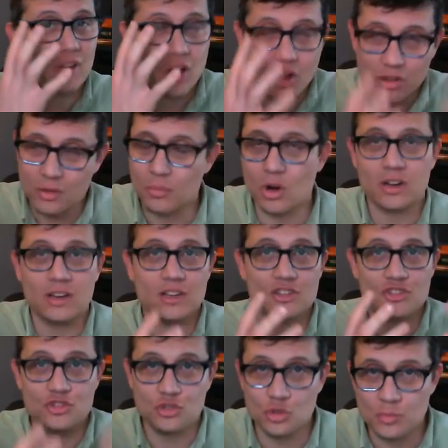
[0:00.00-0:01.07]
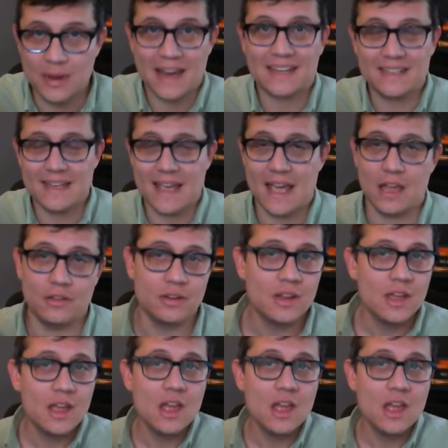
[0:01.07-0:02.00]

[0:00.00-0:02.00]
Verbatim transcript: all the markets drew back down.